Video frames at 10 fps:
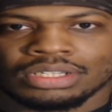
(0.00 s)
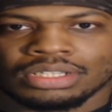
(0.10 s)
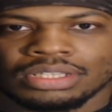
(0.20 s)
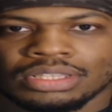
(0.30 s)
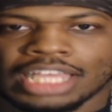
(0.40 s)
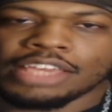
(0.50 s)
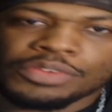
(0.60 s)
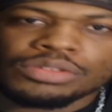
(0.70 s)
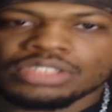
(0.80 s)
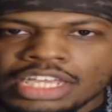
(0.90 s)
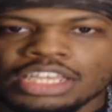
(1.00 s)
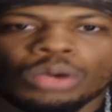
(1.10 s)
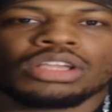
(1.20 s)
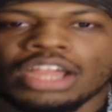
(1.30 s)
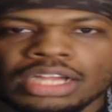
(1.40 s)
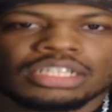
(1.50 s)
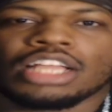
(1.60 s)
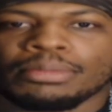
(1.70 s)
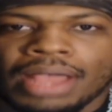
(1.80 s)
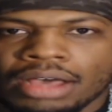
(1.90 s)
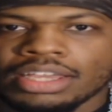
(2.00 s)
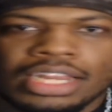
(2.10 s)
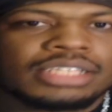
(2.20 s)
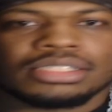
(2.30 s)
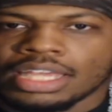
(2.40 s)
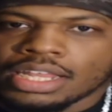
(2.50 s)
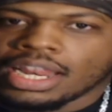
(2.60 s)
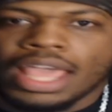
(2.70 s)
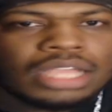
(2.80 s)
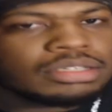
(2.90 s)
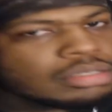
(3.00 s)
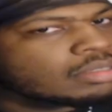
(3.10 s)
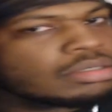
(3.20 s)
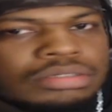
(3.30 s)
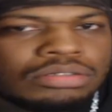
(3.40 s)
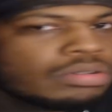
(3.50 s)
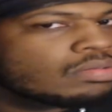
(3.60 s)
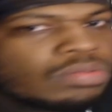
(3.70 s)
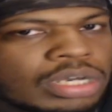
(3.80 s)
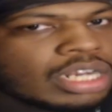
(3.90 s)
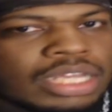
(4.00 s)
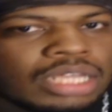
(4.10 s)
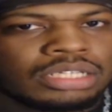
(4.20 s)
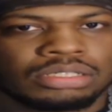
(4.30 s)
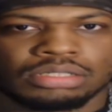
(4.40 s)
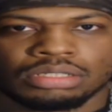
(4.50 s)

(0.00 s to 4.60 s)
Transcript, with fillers: Like if you see your character come out and it ain't what it is,